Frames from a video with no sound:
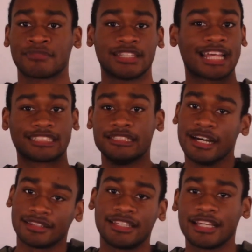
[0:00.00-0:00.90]
that's
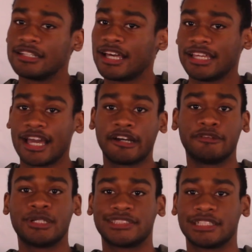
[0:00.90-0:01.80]
nothing like how it
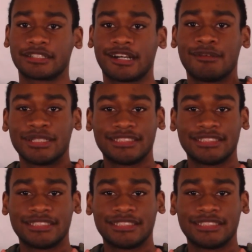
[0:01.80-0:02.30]
was in the comics.